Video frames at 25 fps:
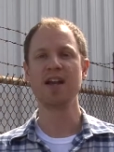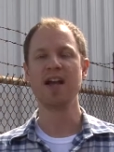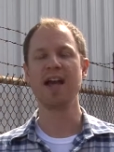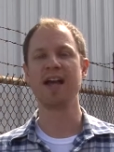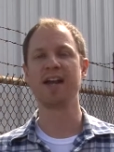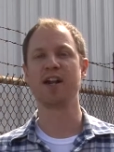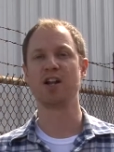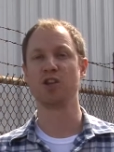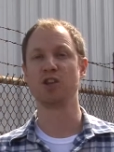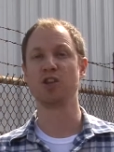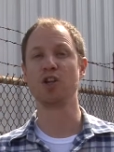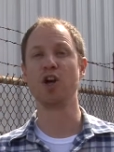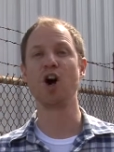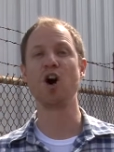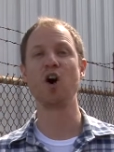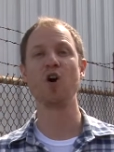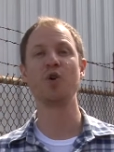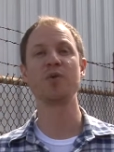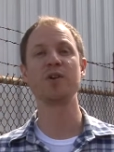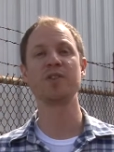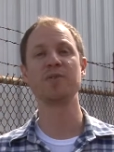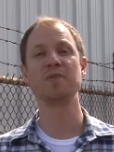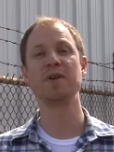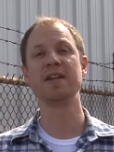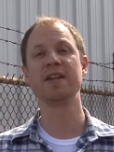And along
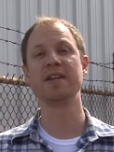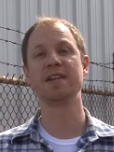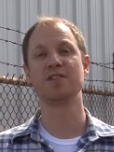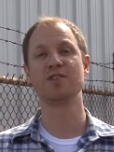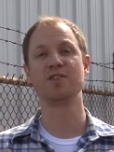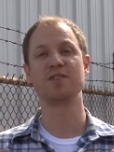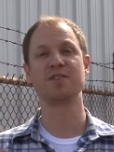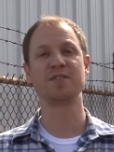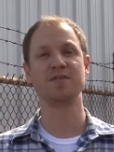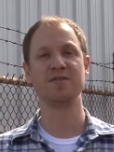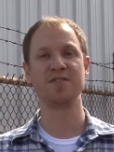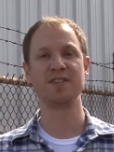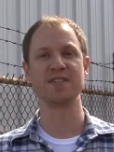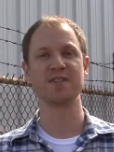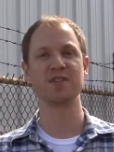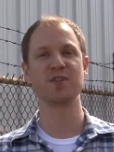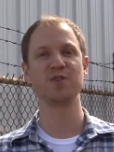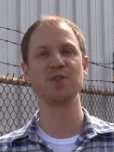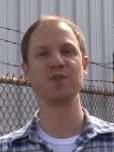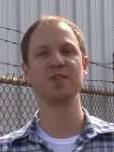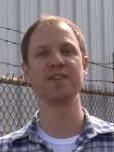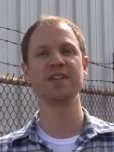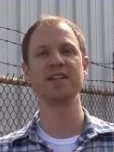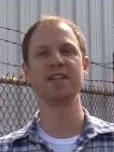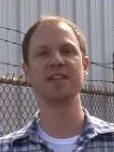with meeting those
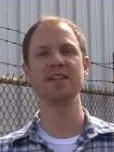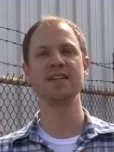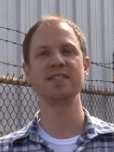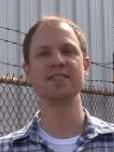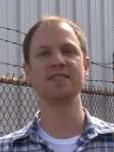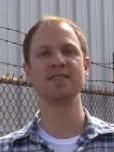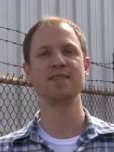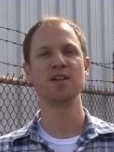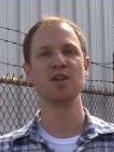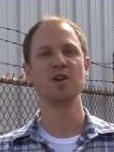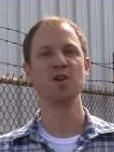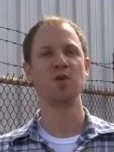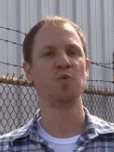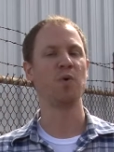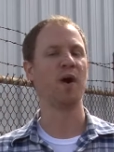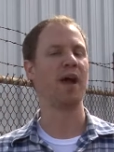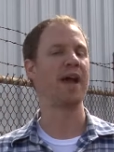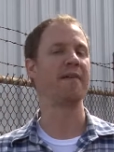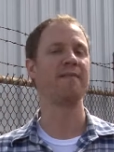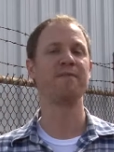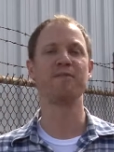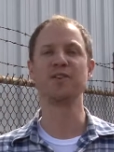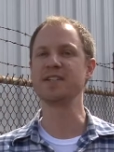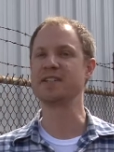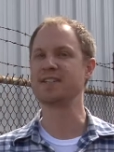physical needs,
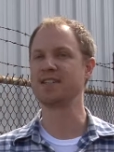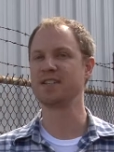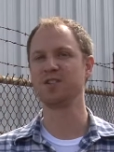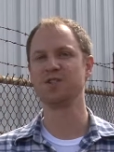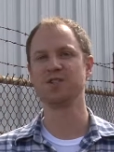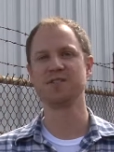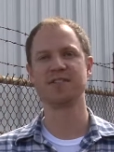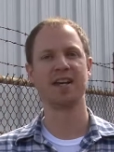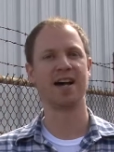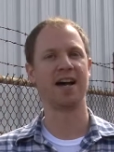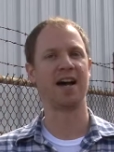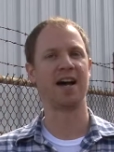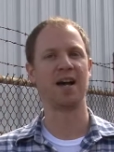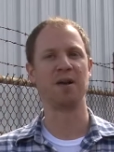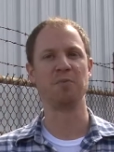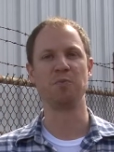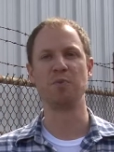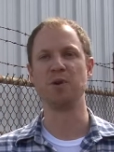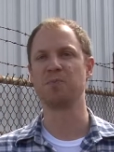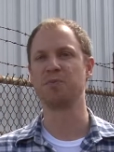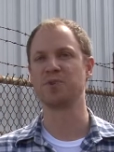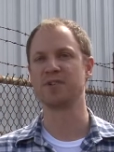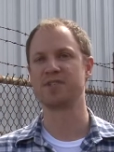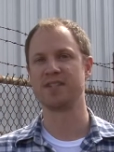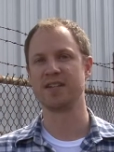every single time
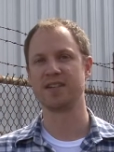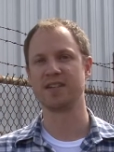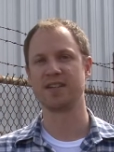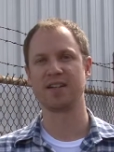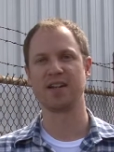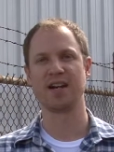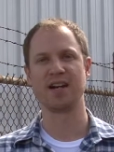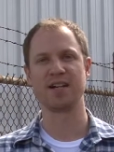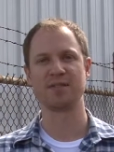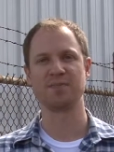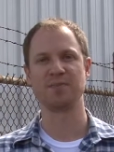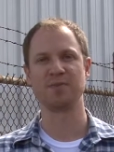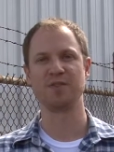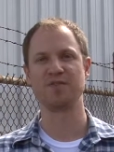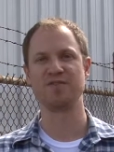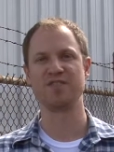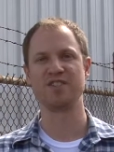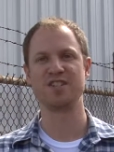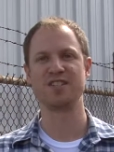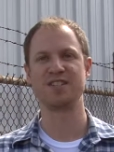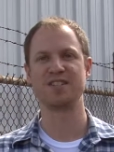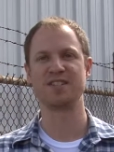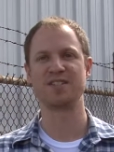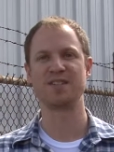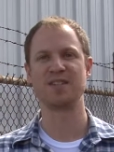we present the gospel of
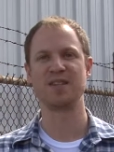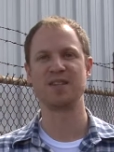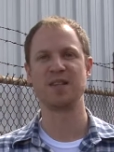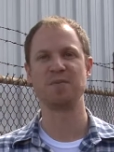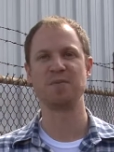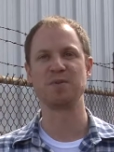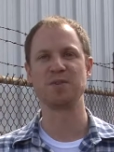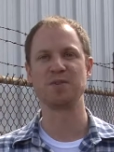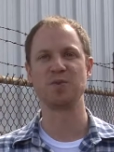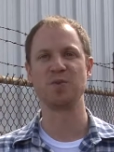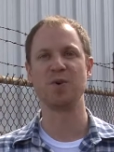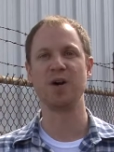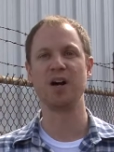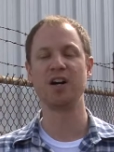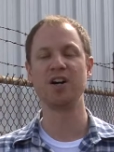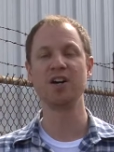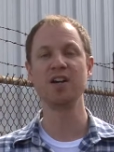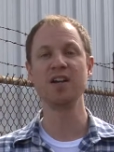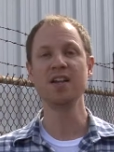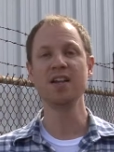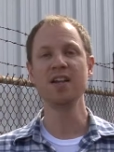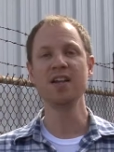Jesus to them as well.